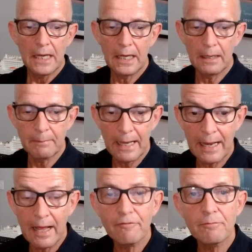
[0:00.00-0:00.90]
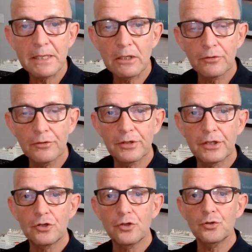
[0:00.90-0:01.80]
And I haven't been on the
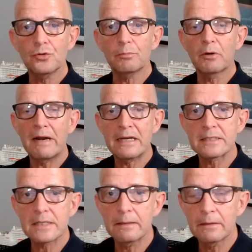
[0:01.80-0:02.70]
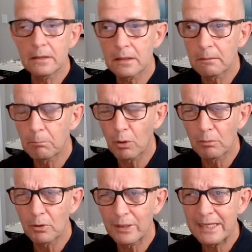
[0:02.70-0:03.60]
new Borealis and
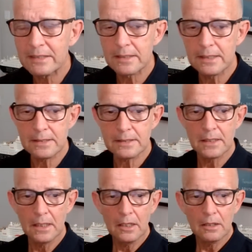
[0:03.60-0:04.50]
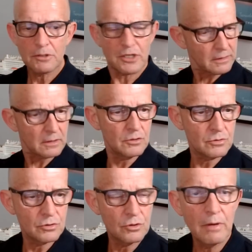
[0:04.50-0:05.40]
Bolette, is it? Which I think
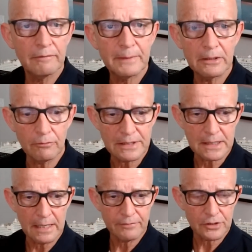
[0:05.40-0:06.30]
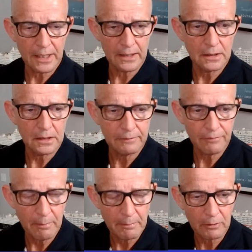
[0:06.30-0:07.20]
you have been on recently, haven't you, Ken, if I
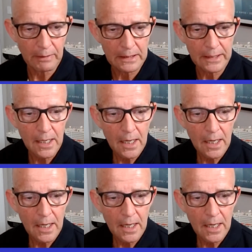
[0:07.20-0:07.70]
remember correctly?